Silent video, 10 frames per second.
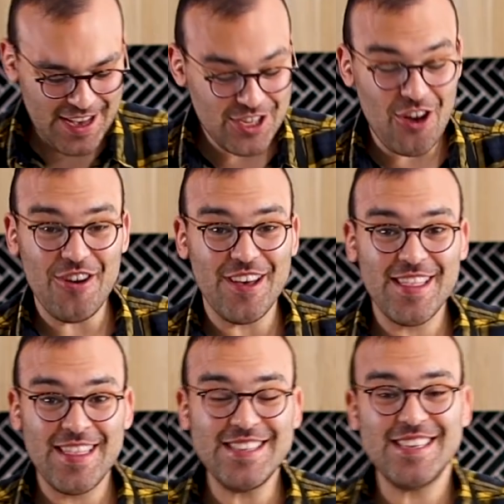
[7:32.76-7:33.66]
So
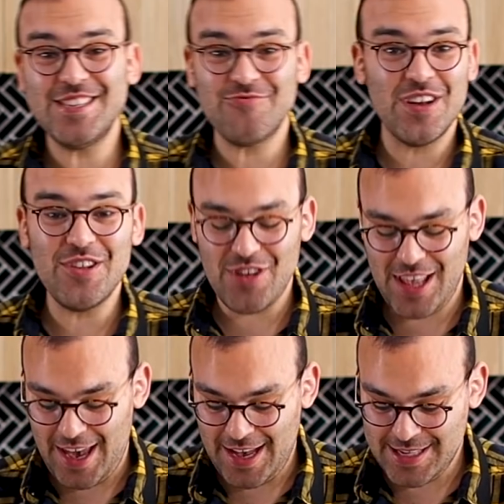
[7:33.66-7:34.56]
this is really,
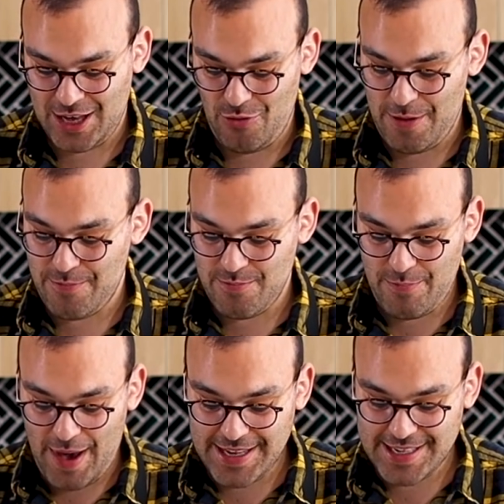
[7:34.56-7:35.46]
really easy. We're
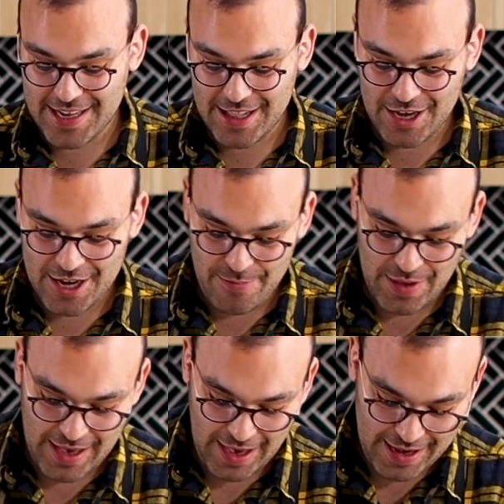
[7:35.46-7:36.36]
basically going to
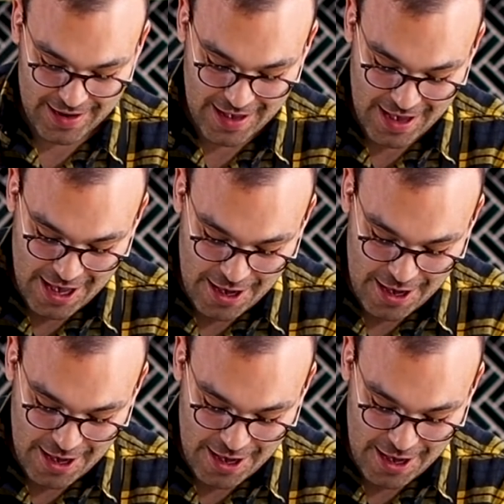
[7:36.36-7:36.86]
begin